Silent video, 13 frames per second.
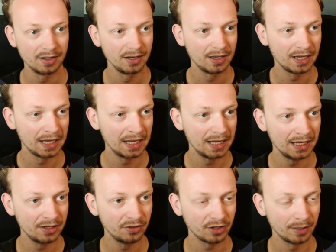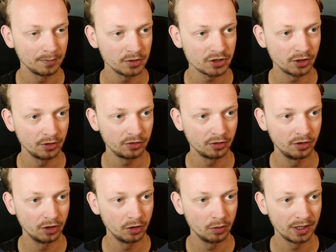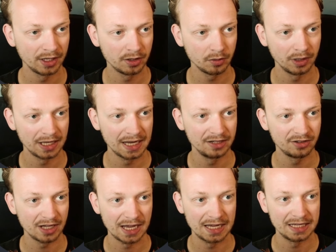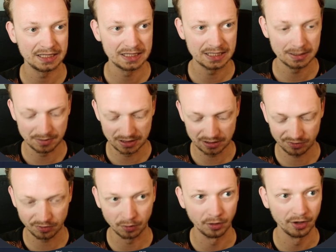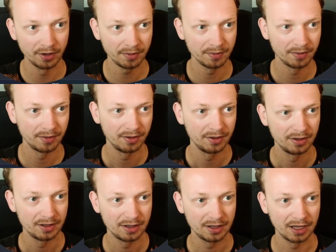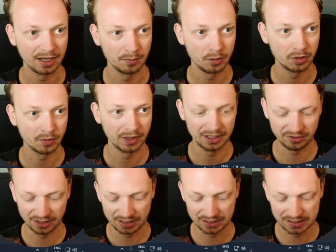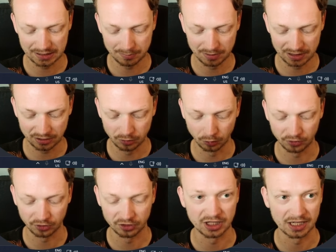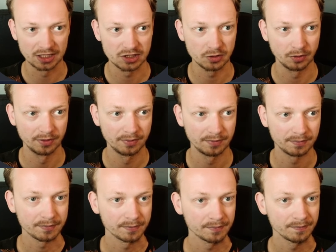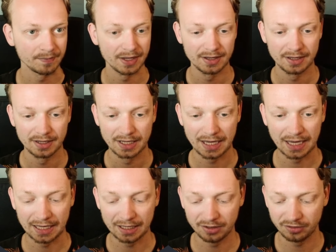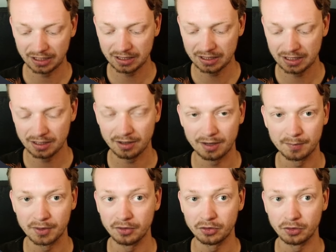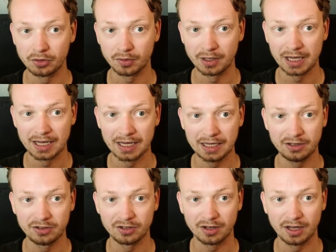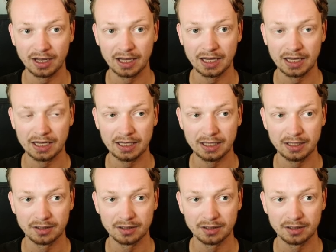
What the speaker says: And I'm just going to go and create a db folder, and we'll create a db.json. And in here, I'm going to create an